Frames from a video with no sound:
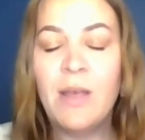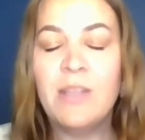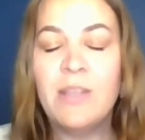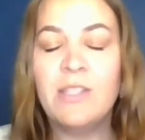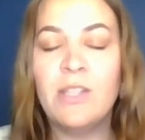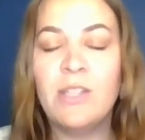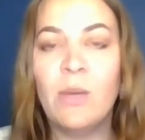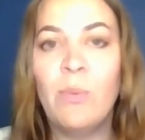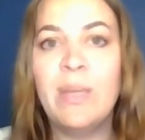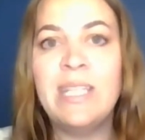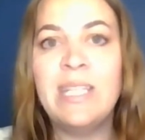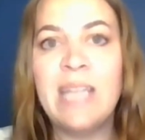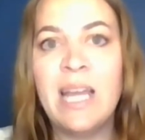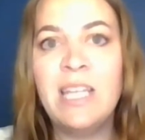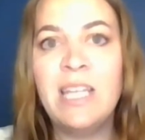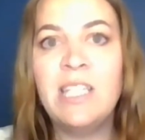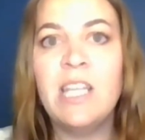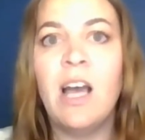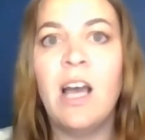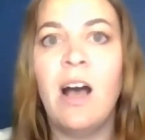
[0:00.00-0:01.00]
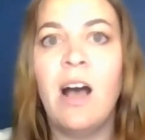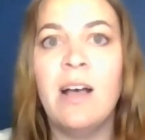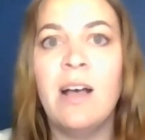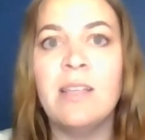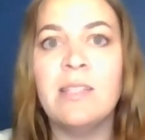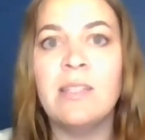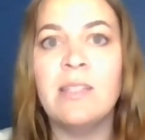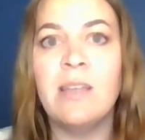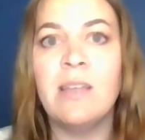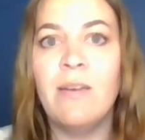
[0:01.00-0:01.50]
So we tend to
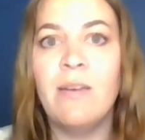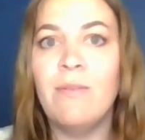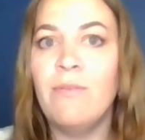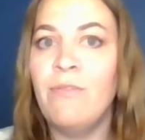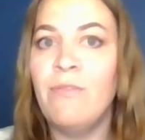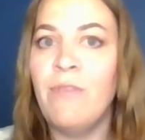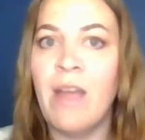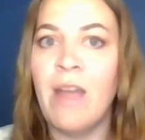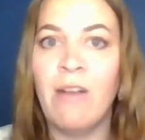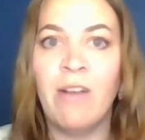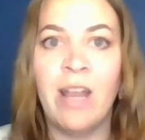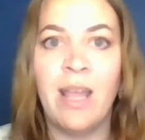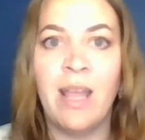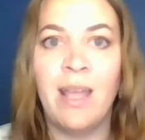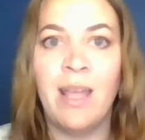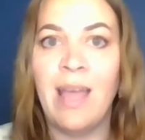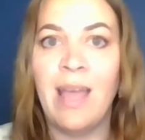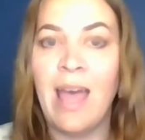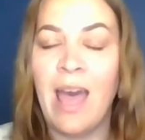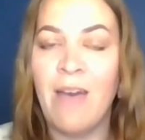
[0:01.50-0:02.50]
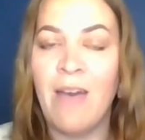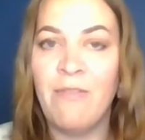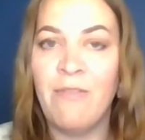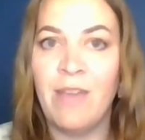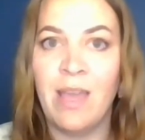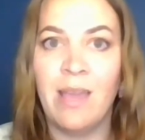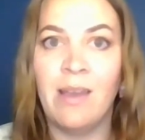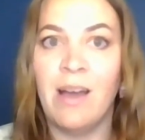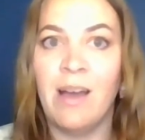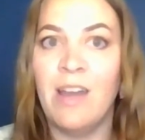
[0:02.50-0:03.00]
ask very
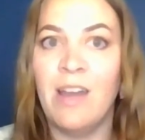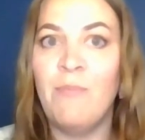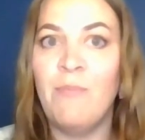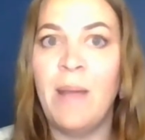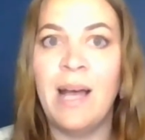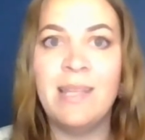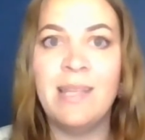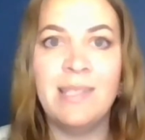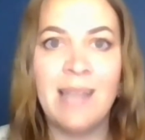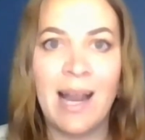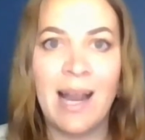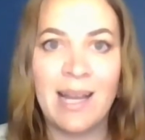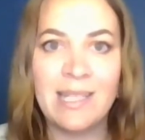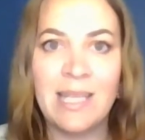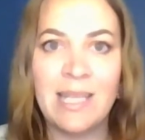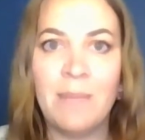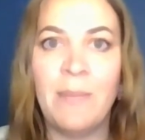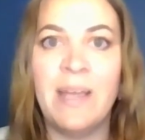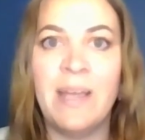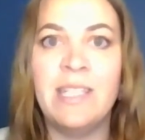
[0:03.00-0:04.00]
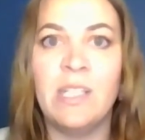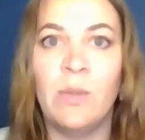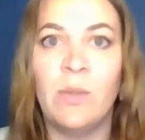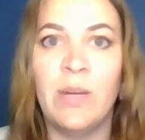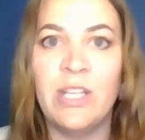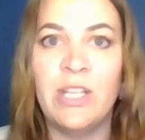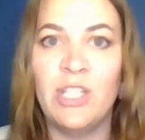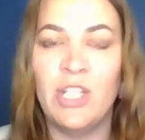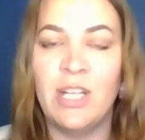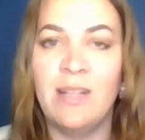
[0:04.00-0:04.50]
heavy kind of personality based
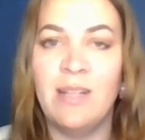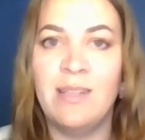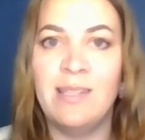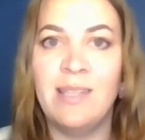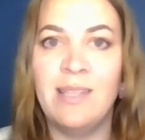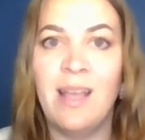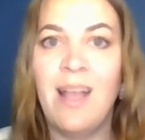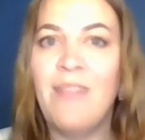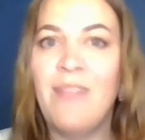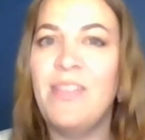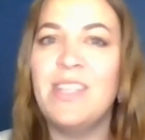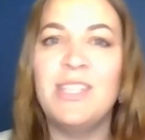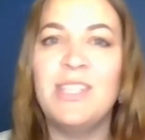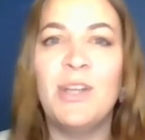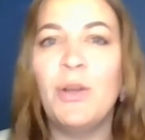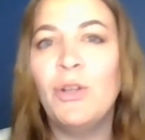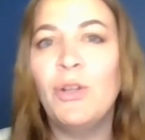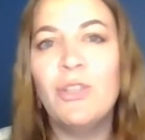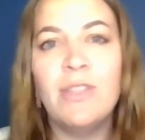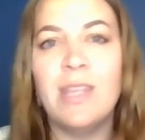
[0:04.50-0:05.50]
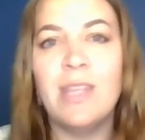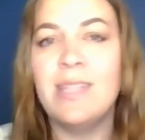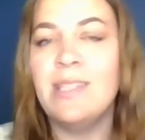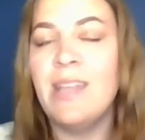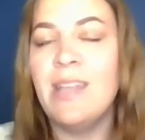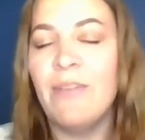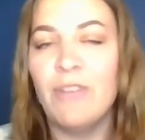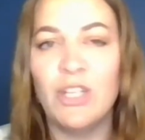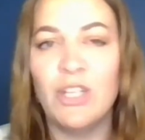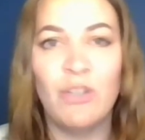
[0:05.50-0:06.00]
questions there's no there's
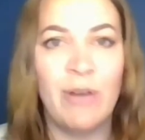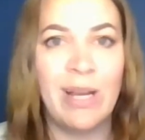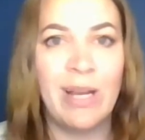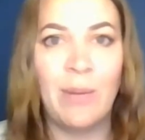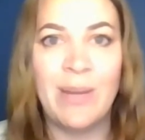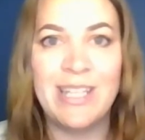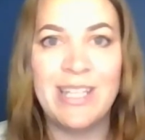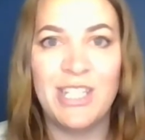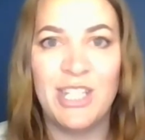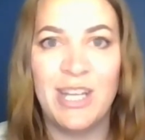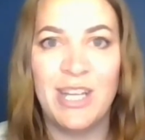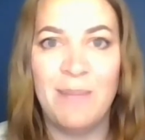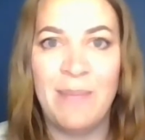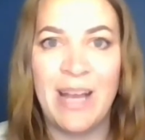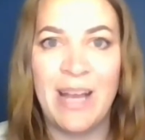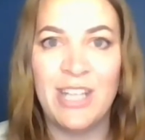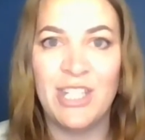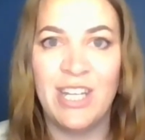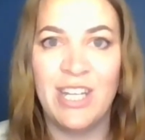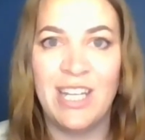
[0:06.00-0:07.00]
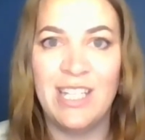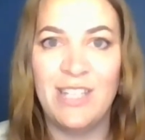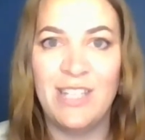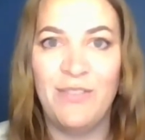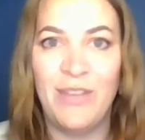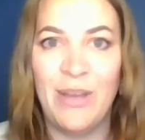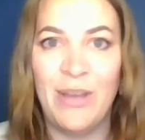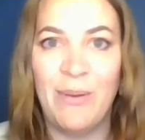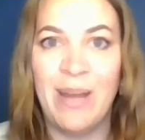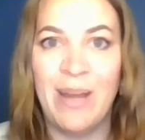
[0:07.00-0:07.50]
never a trick question in pageant
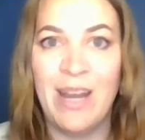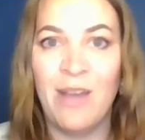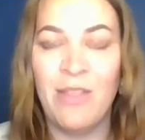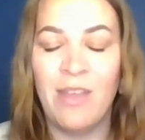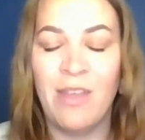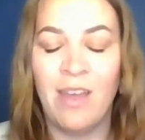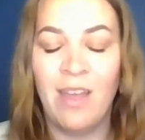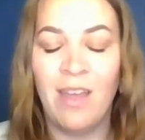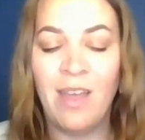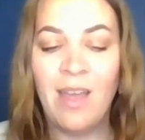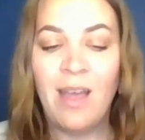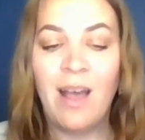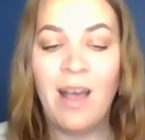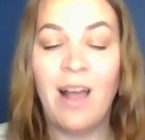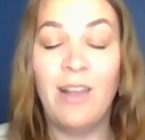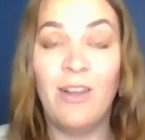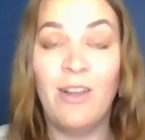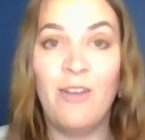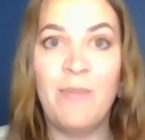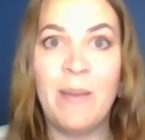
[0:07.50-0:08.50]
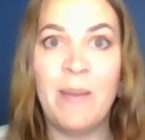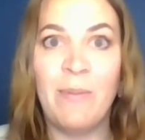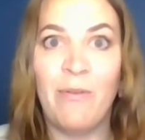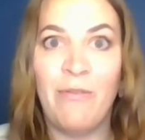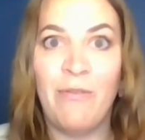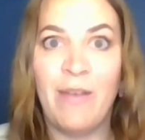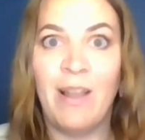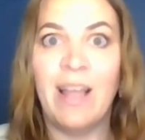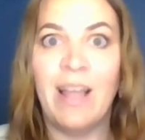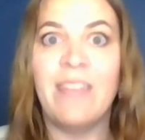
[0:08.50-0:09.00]
interview i know that a lot of people
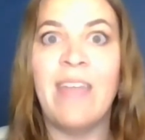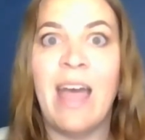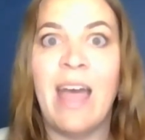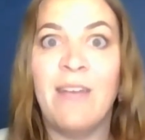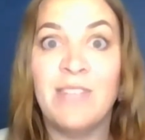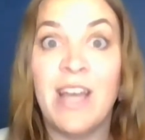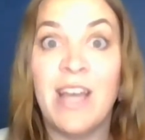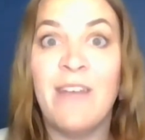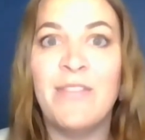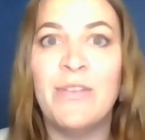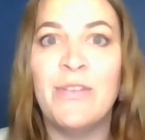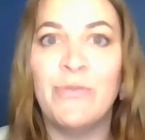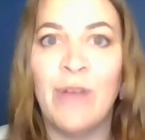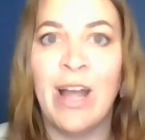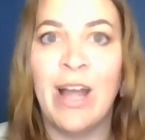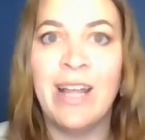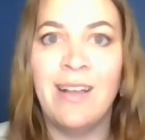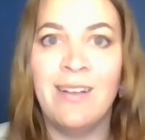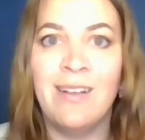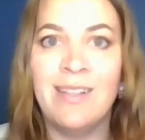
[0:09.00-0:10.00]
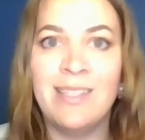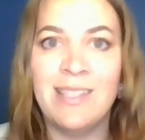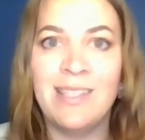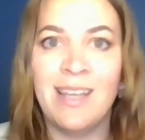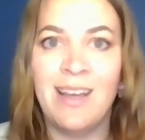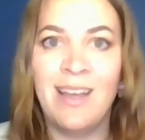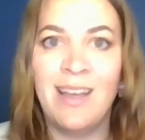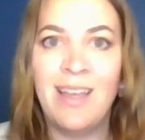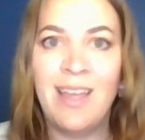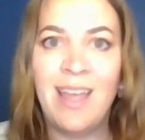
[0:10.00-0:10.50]
feel like they have to have the right
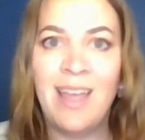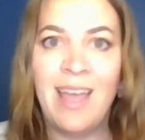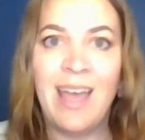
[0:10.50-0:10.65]
answer